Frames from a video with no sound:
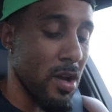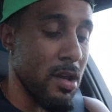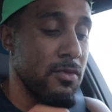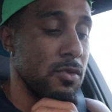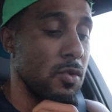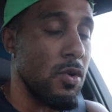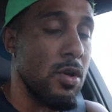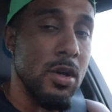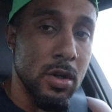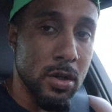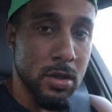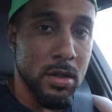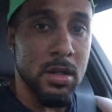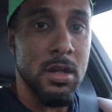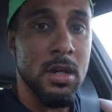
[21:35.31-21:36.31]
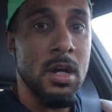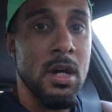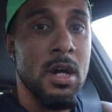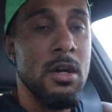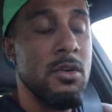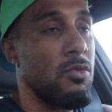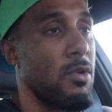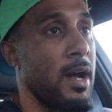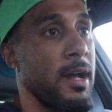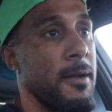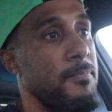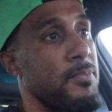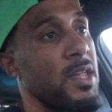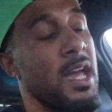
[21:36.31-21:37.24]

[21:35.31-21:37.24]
if you could, right?